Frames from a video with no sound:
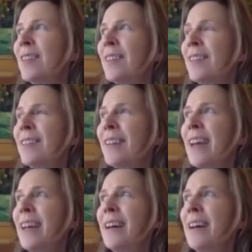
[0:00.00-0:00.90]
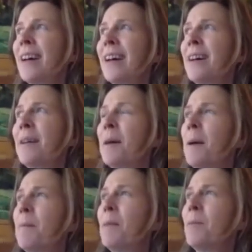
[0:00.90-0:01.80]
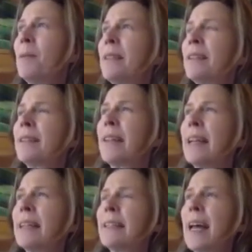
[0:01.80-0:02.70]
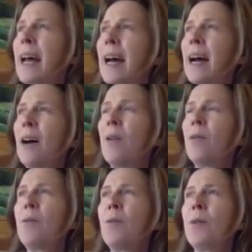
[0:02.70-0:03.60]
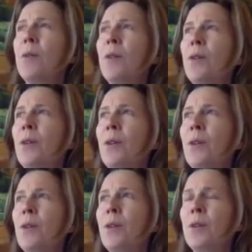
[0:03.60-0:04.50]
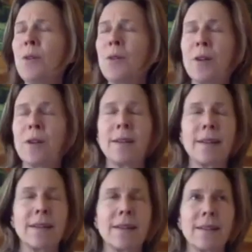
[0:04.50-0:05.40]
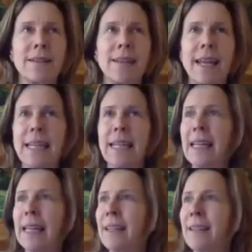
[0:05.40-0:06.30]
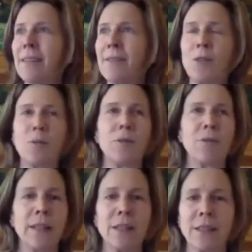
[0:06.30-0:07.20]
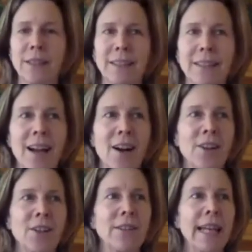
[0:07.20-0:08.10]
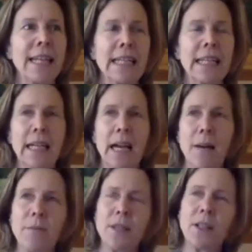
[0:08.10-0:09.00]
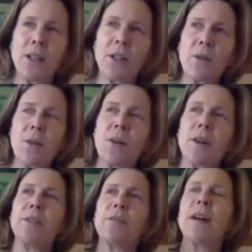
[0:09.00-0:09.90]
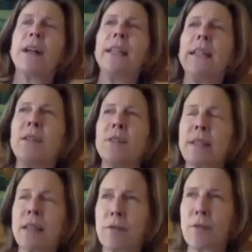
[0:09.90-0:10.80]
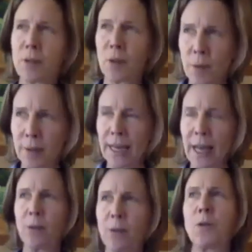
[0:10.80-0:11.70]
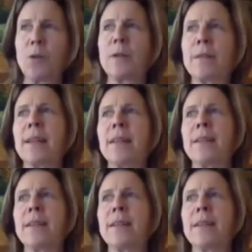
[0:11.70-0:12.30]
take a moment to sense how you're taking in the visual field. Are you letting it come to you, or are you finding yourself going out towards it?